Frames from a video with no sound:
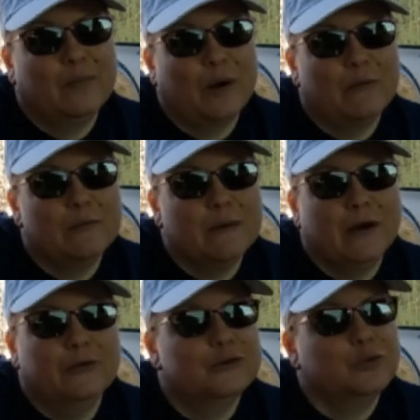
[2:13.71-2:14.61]
probably
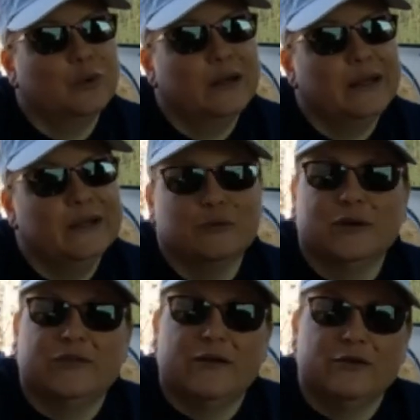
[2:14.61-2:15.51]
about 20,
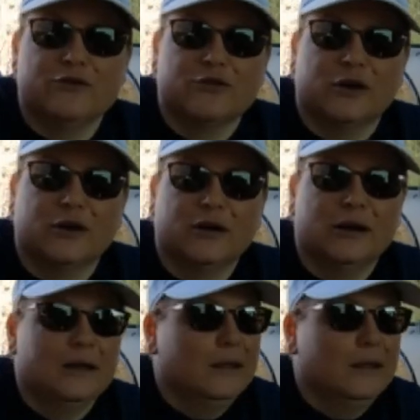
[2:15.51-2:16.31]
25 years younger.